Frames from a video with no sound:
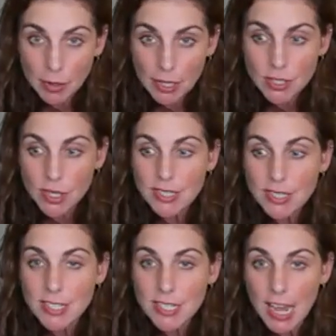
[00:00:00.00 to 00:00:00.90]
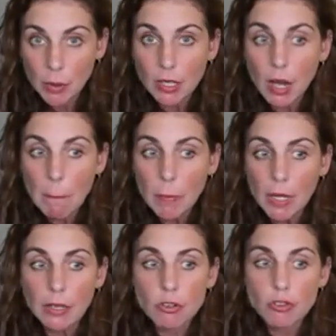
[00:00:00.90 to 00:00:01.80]
So it's the top of the company.
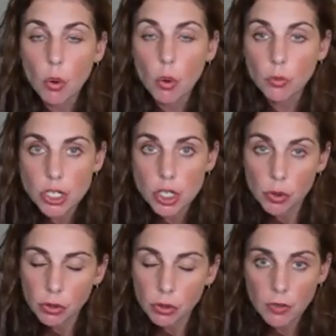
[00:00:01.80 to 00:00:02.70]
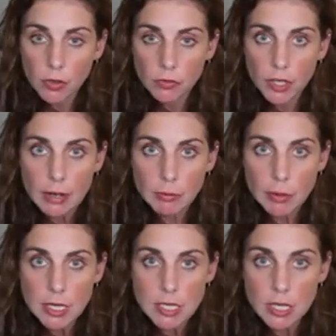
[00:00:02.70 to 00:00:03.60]
There's only 250 diamonds
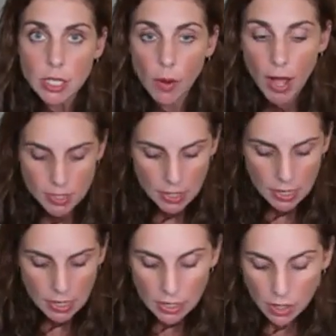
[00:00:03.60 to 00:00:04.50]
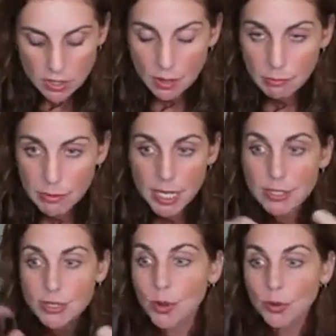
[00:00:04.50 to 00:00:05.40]
in the US. Some
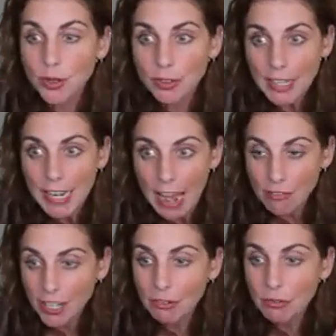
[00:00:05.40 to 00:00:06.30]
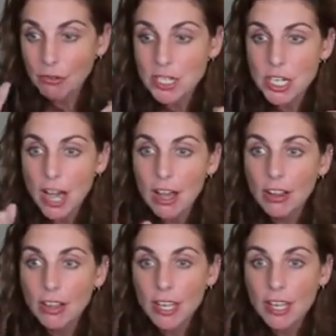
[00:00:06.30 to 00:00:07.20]
states don't even have any.
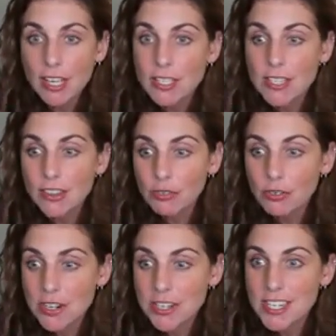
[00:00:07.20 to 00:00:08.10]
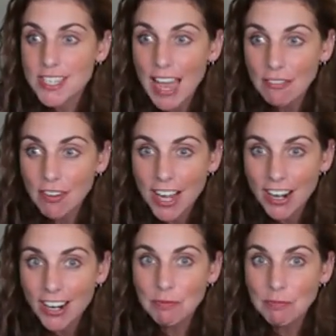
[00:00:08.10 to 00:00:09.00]
Rochelle is the first sapphire
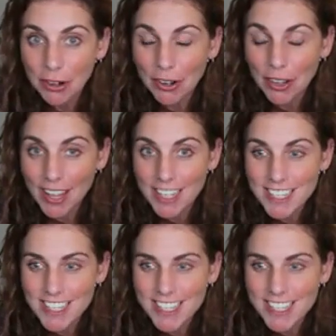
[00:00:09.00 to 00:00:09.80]
in Maryland.